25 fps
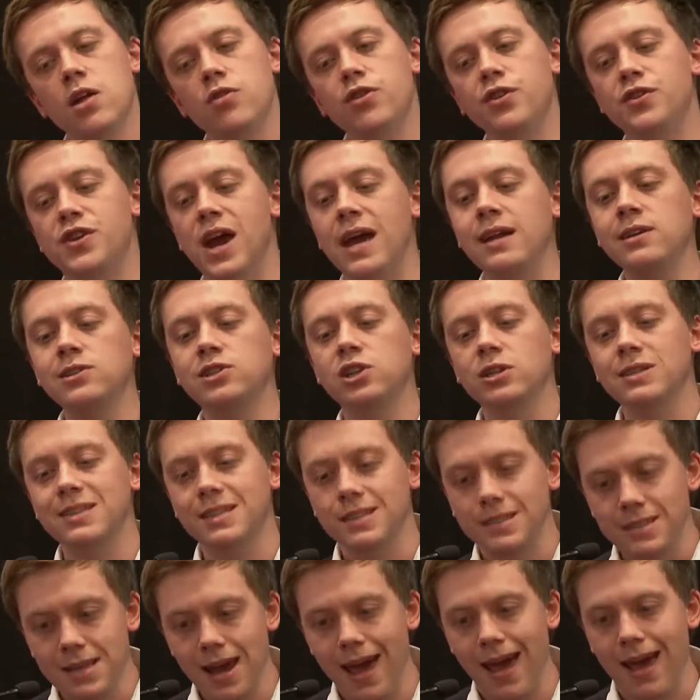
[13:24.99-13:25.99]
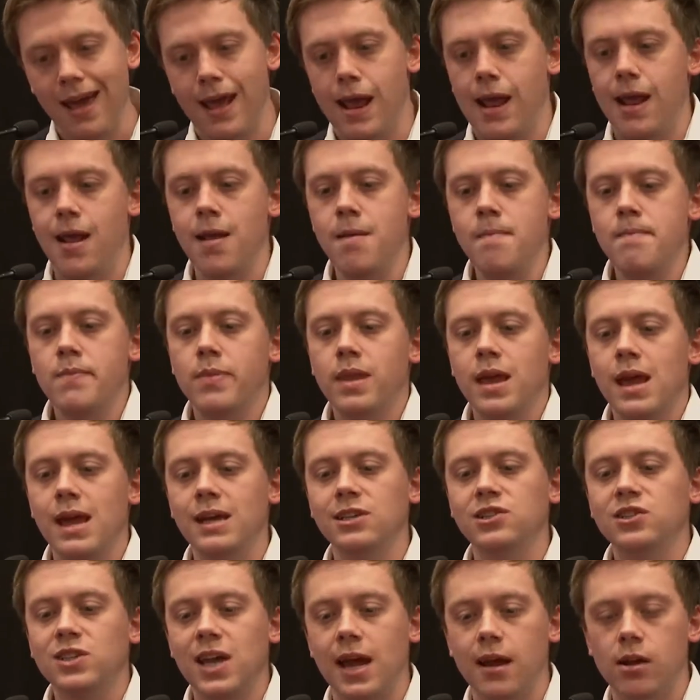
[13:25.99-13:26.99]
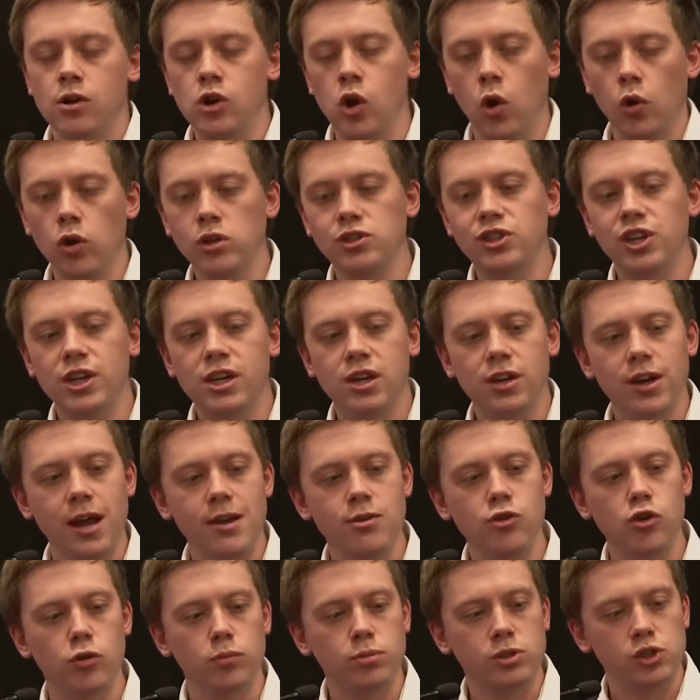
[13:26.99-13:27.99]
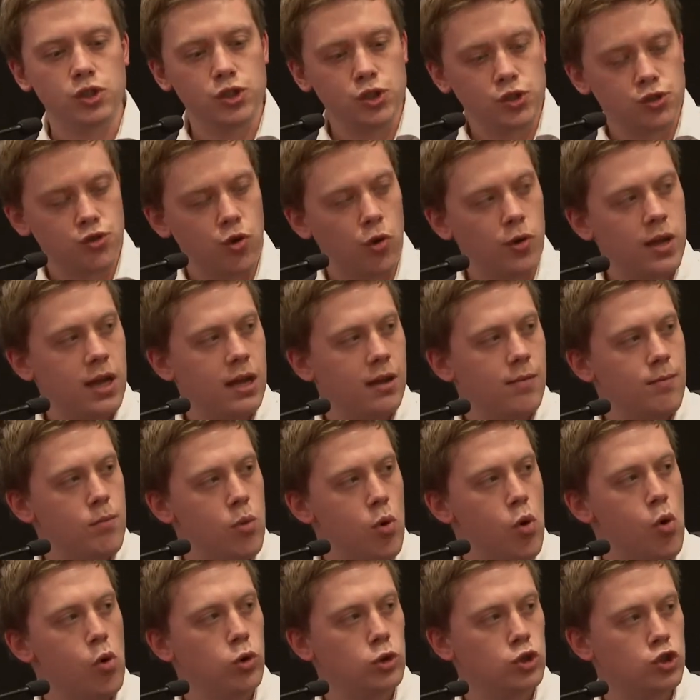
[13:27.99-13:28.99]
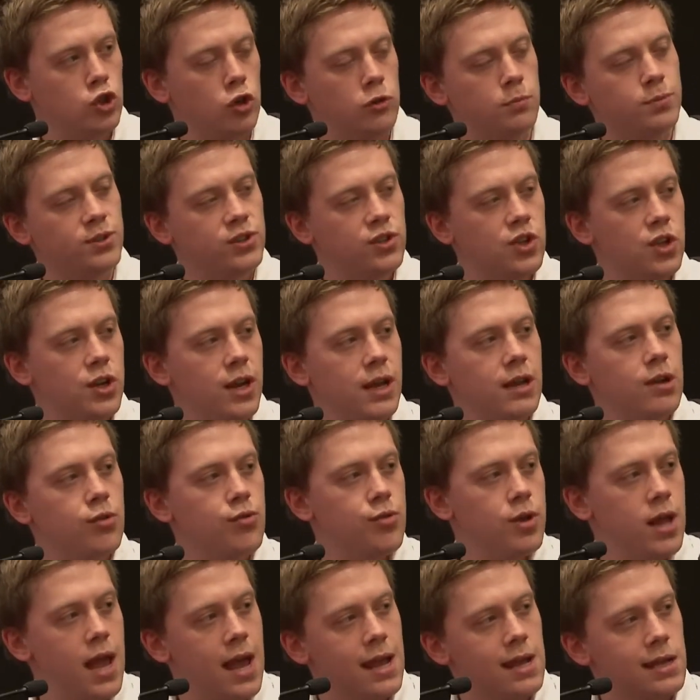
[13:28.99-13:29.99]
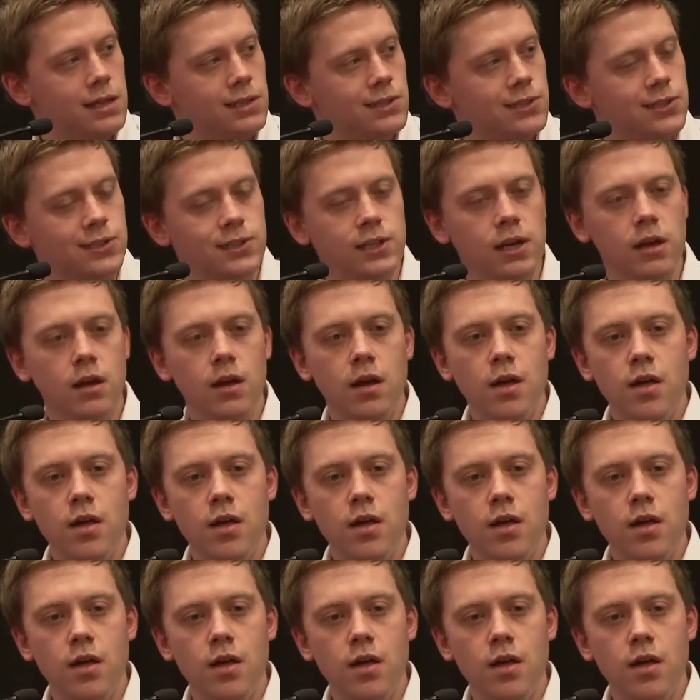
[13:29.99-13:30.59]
The danger today is technology could end up destroying more jobs than it creates.